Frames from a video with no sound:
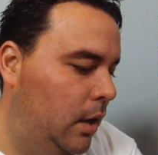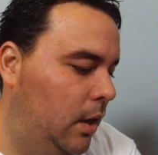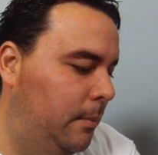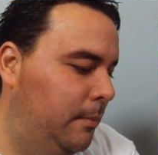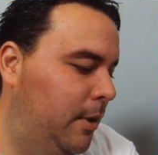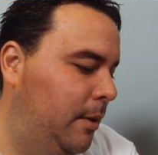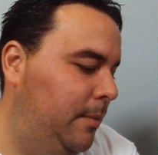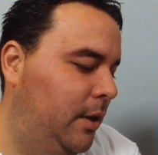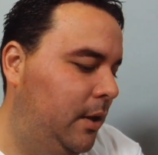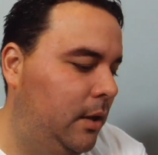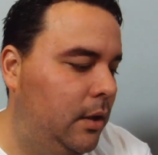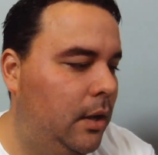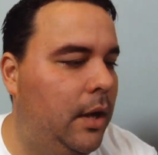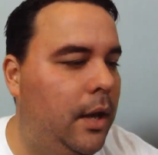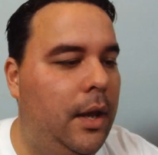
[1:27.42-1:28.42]

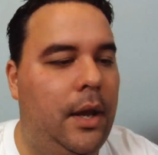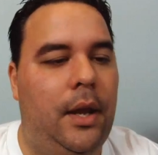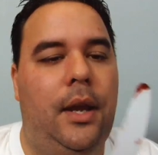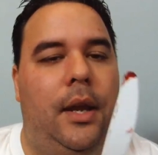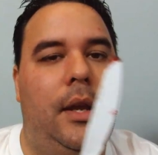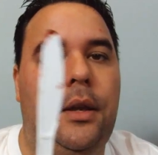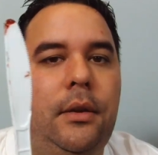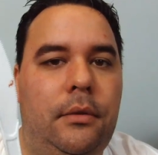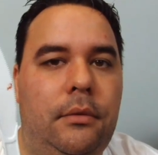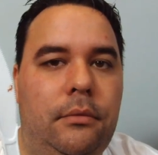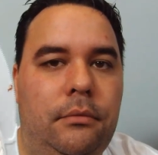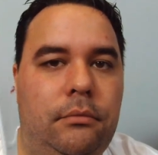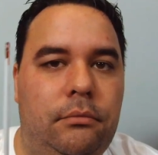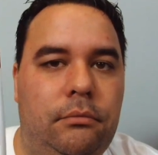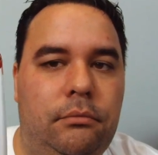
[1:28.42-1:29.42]
maybe
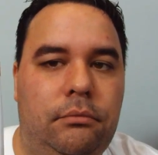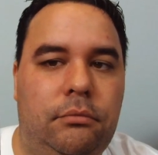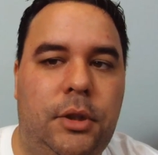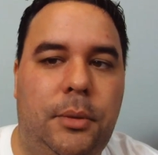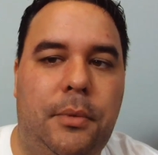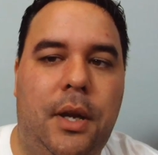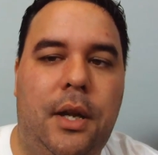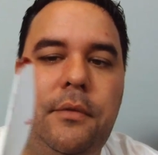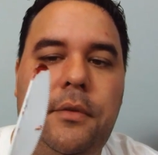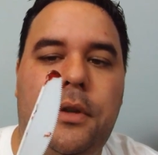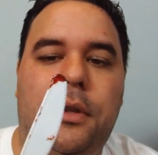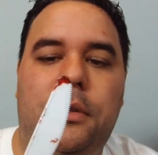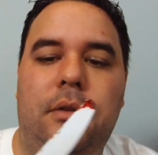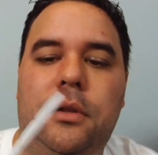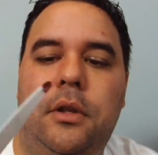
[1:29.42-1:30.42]
some kind of
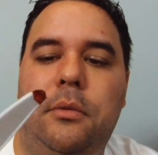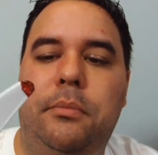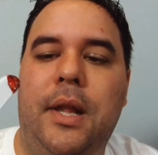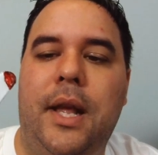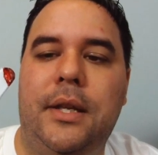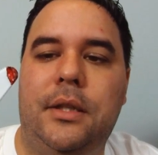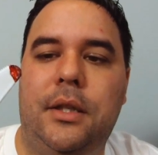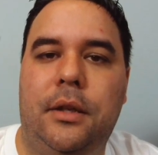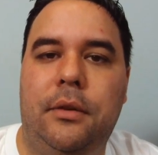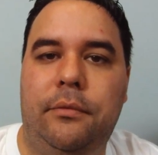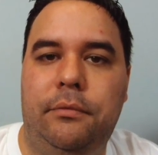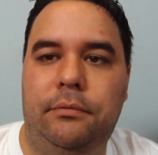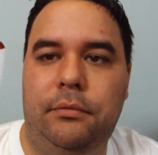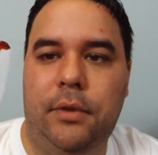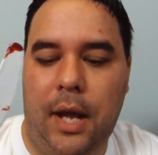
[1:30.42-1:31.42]
a little plastic
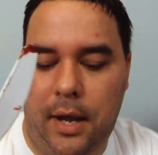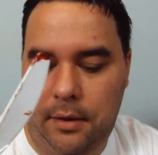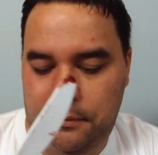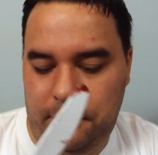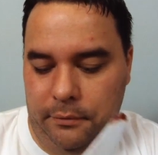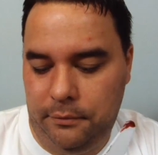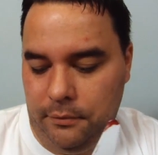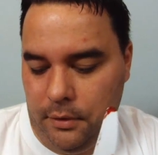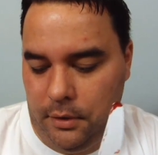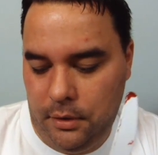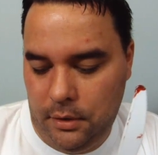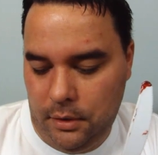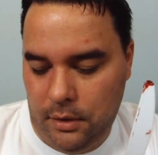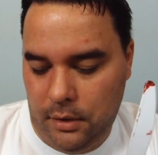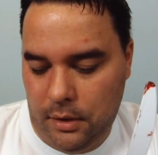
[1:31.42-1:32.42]
knife
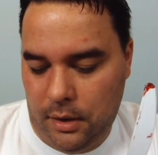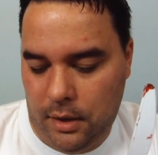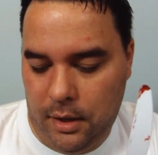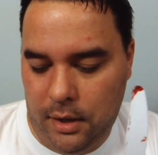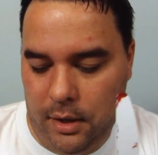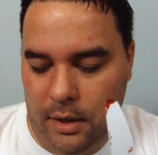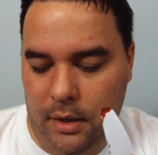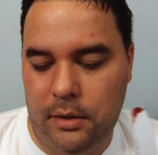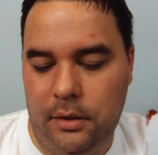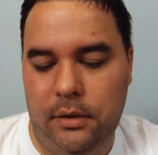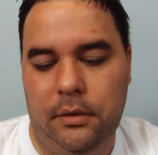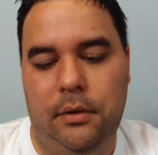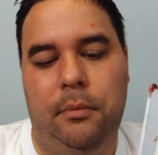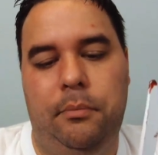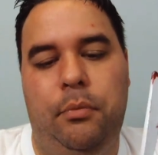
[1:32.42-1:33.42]

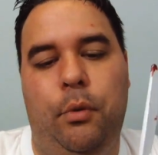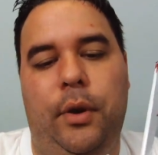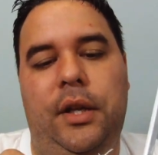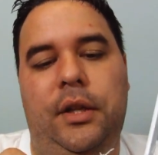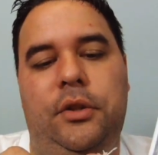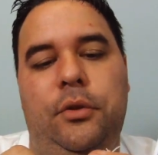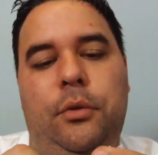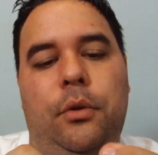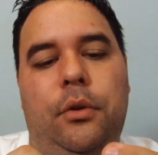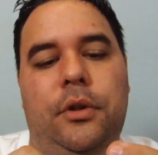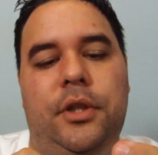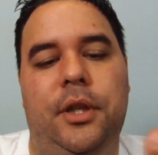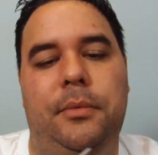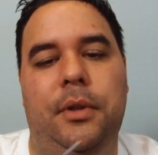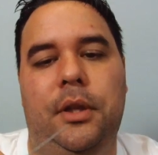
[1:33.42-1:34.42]
and a pointy tool or
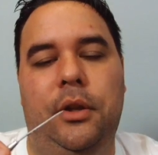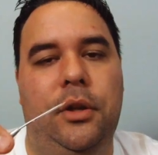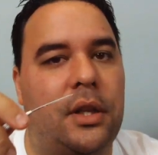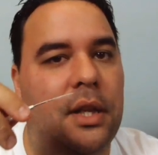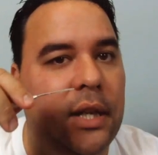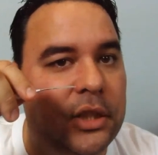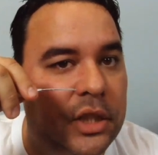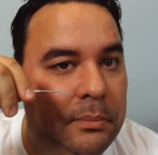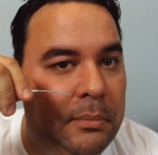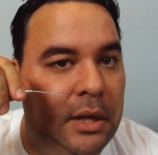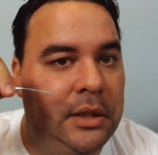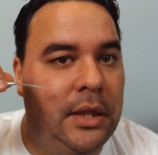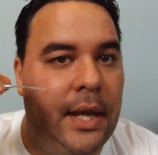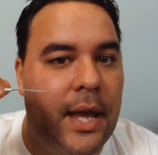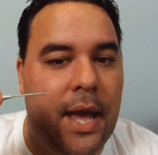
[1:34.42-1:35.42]
something you can actually make
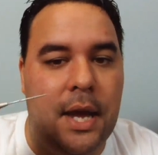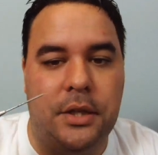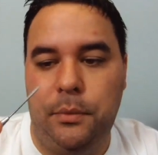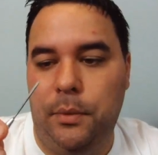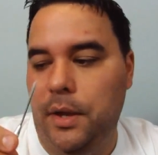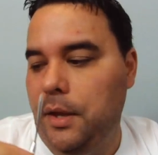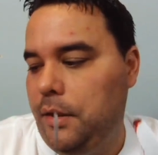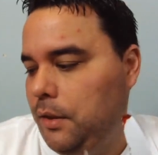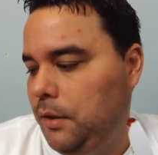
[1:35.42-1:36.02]
the gash with.